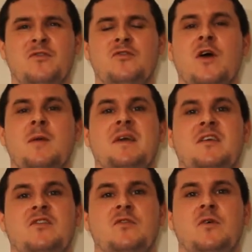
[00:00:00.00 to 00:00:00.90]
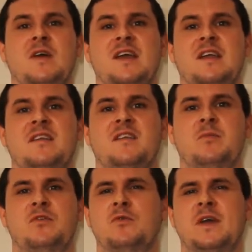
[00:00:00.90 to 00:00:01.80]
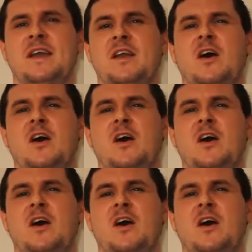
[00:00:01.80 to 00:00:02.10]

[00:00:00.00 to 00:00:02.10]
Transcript: Try and make sure it's between,